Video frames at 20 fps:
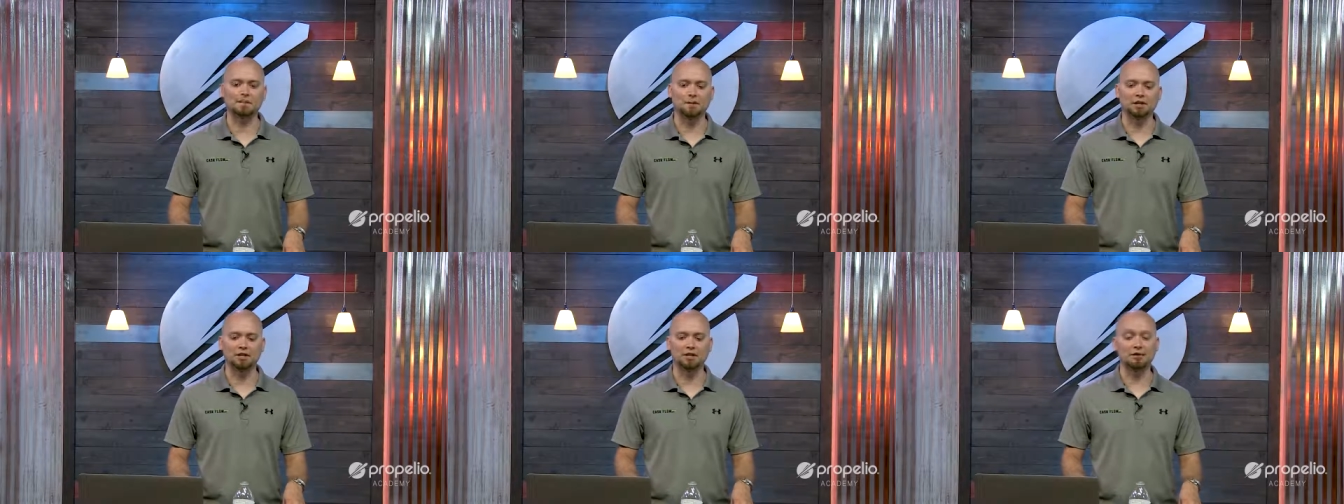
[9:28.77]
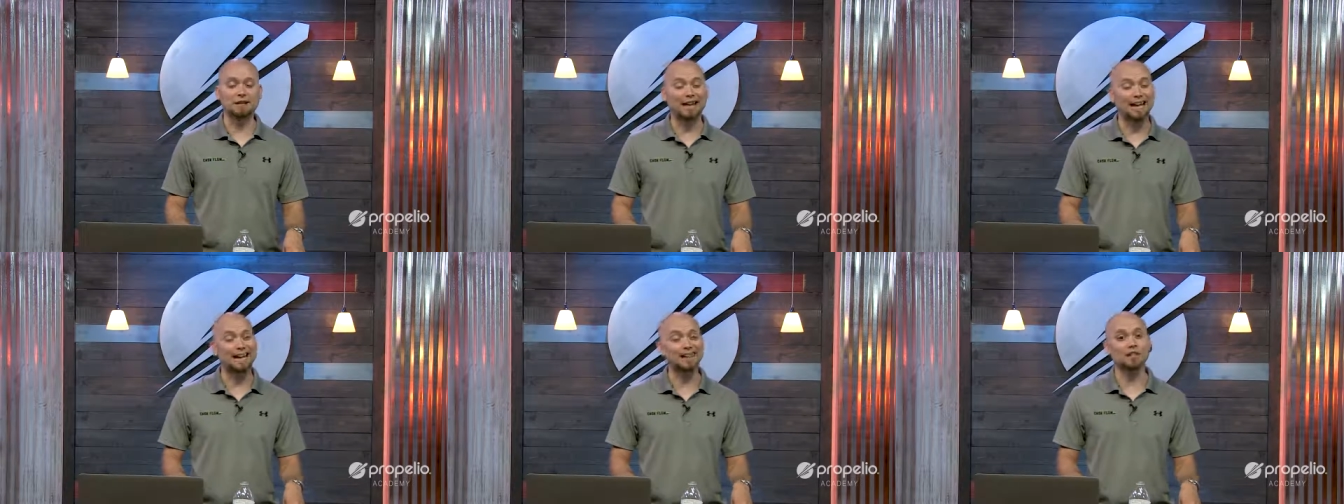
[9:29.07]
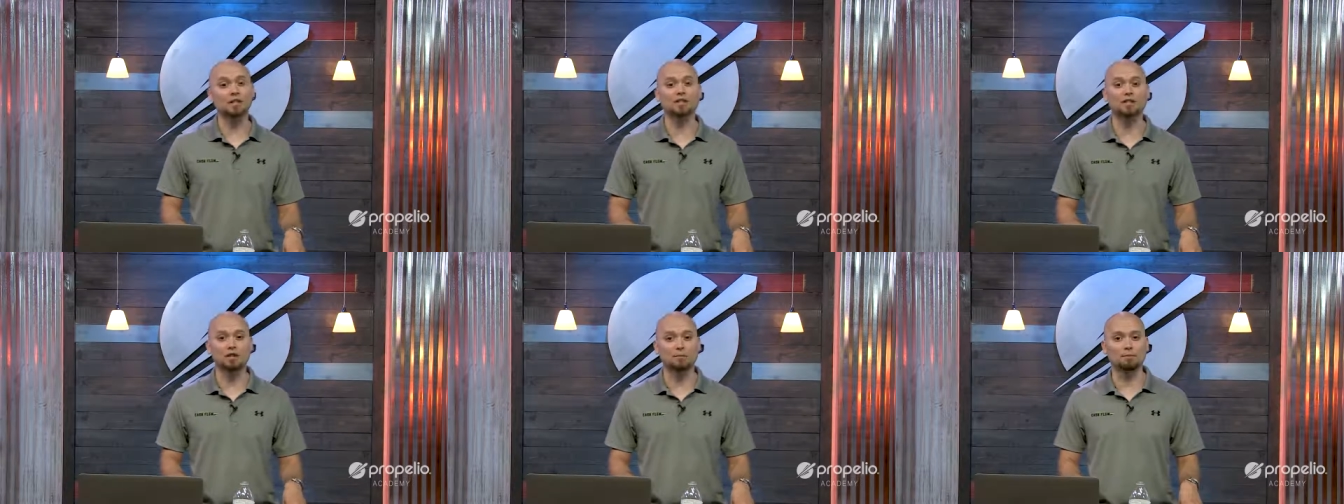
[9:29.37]
but you can
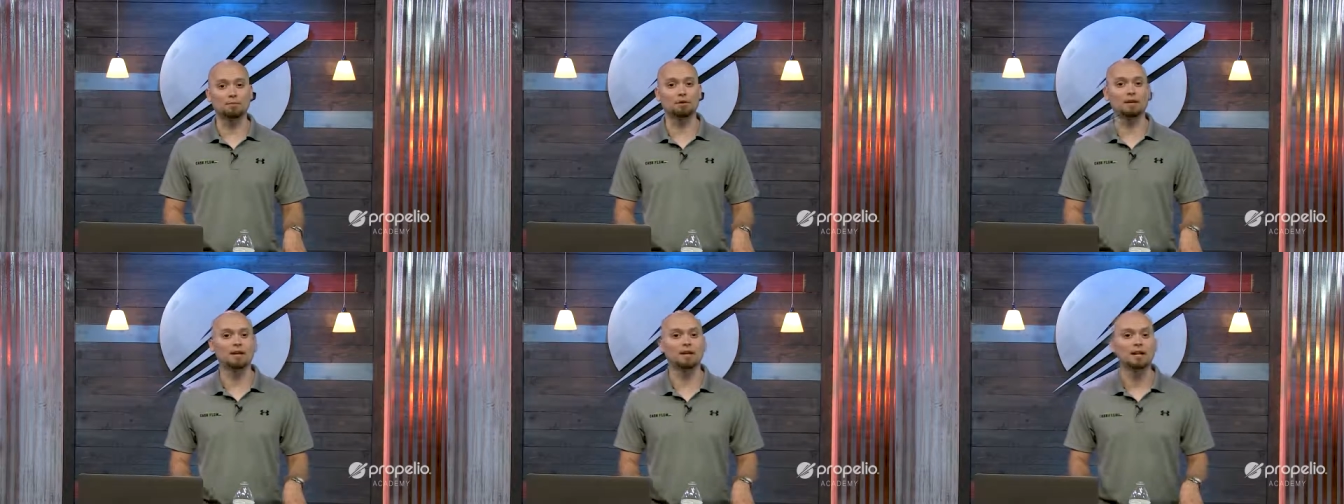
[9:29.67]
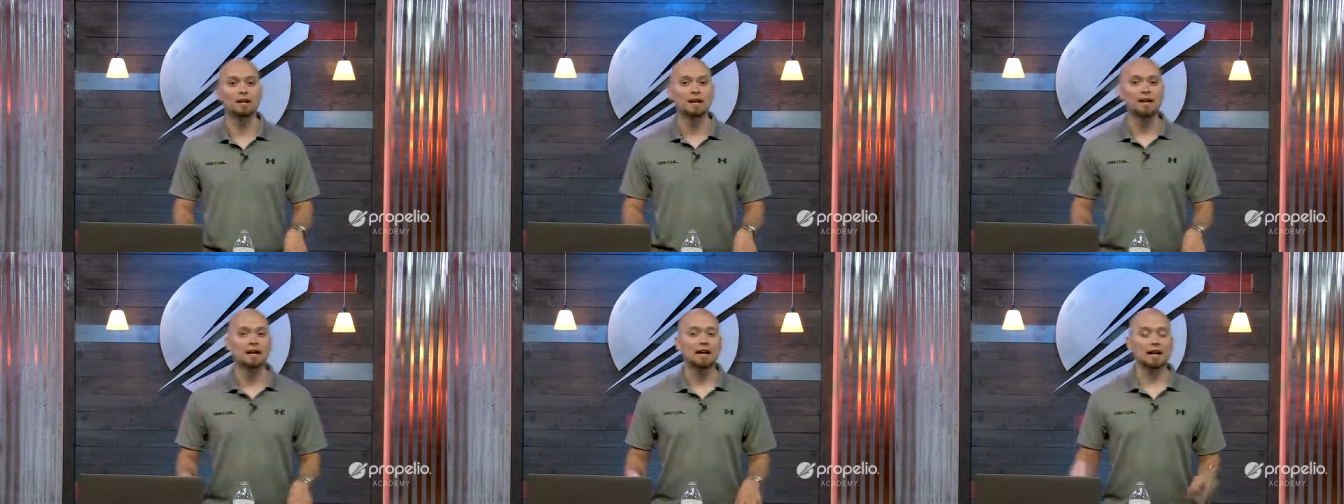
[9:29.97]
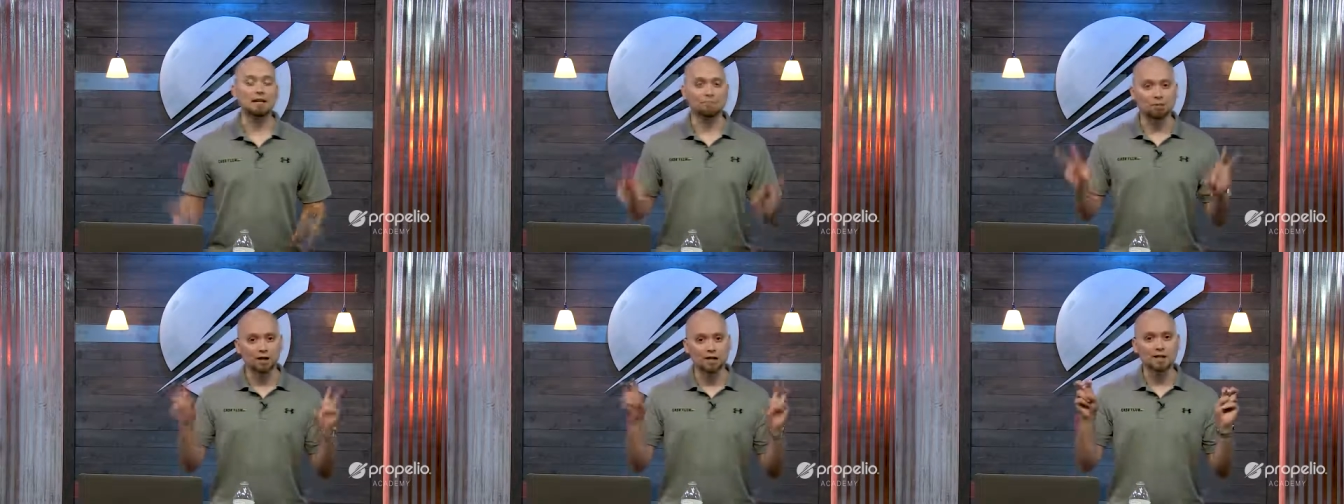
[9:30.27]
also put
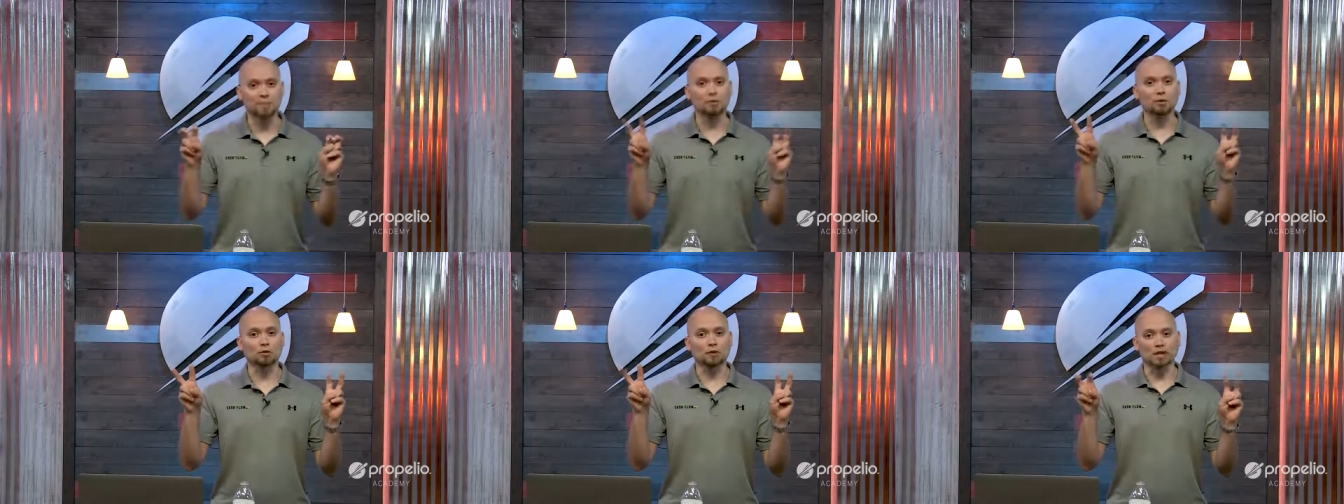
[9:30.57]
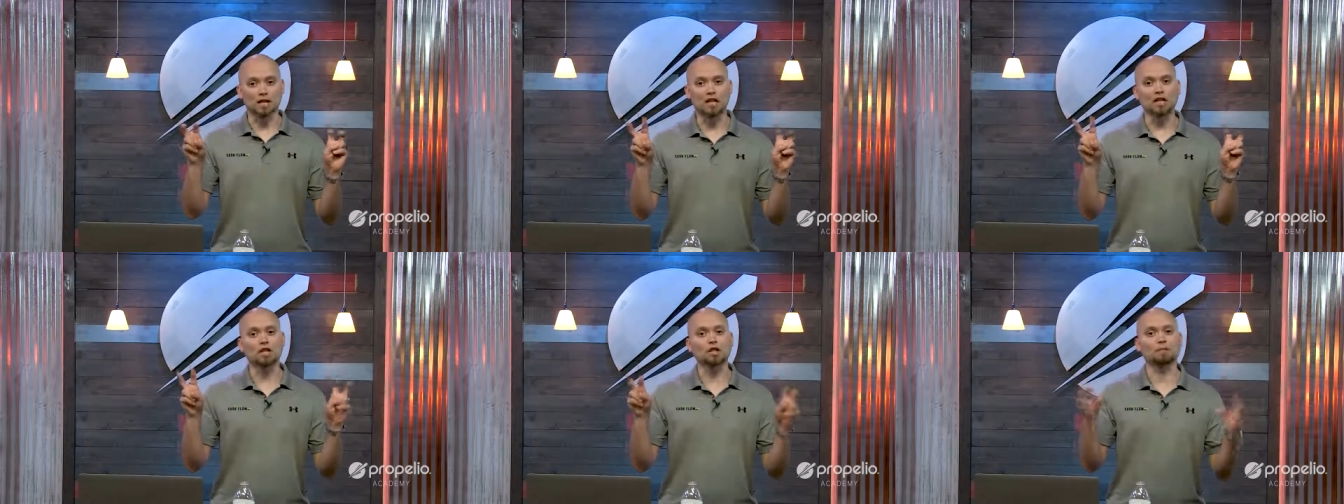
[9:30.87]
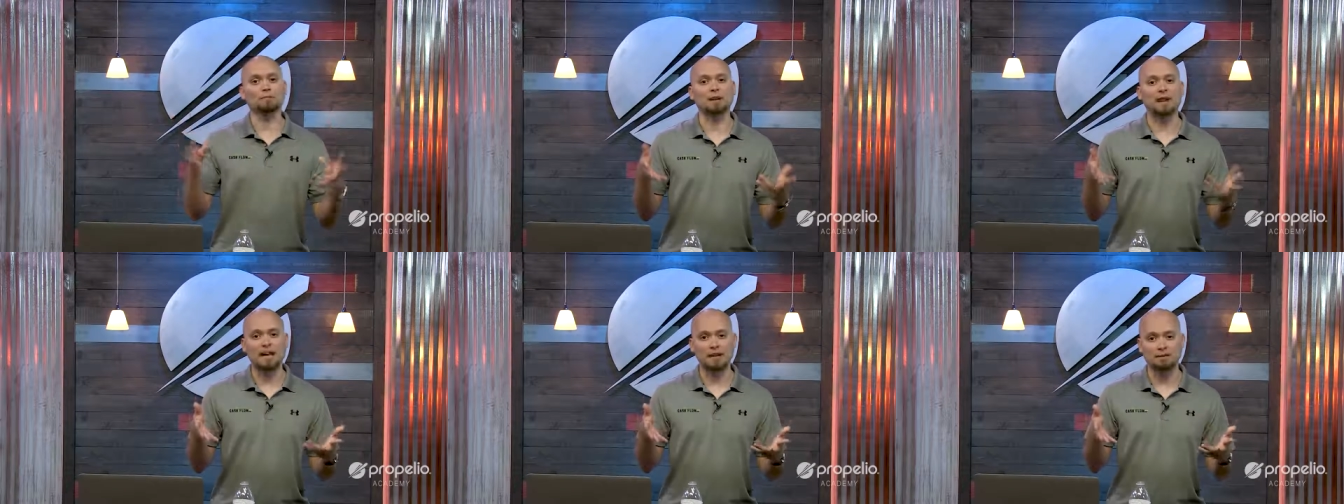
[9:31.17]
a principal
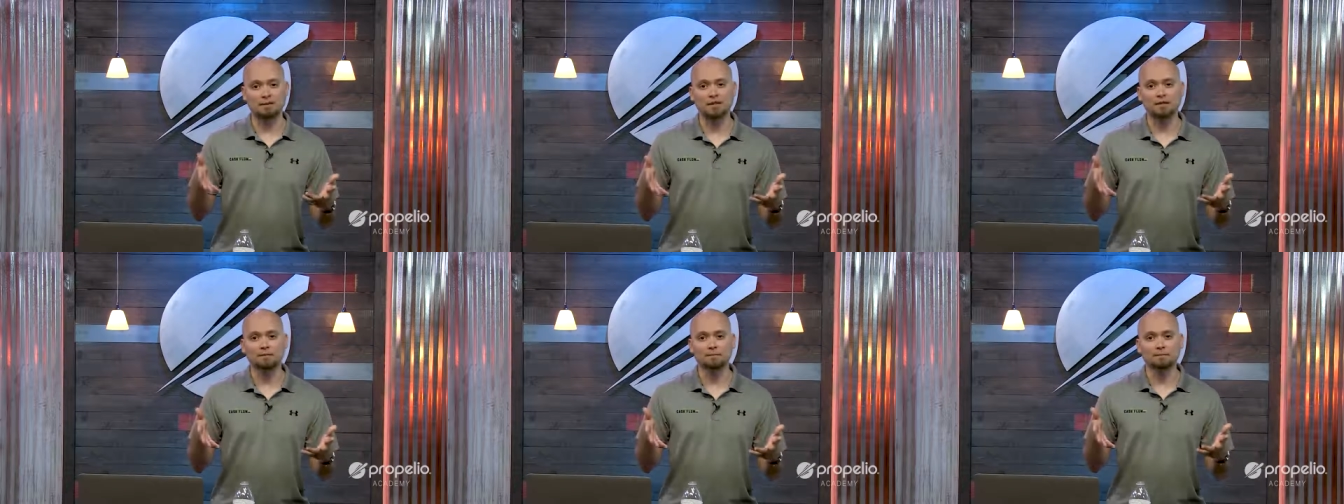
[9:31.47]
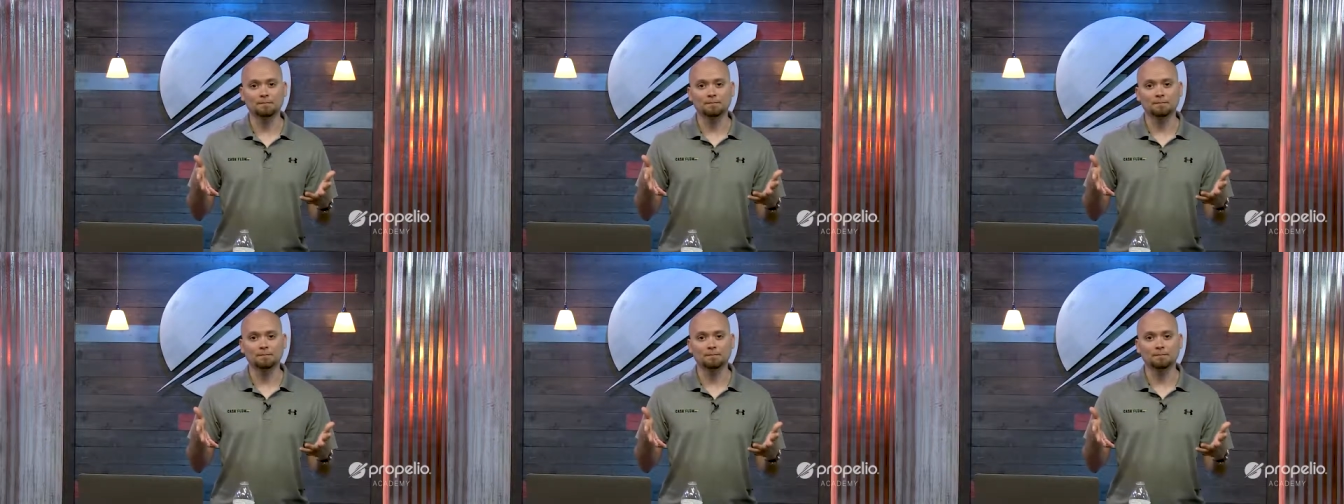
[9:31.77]
reduction payment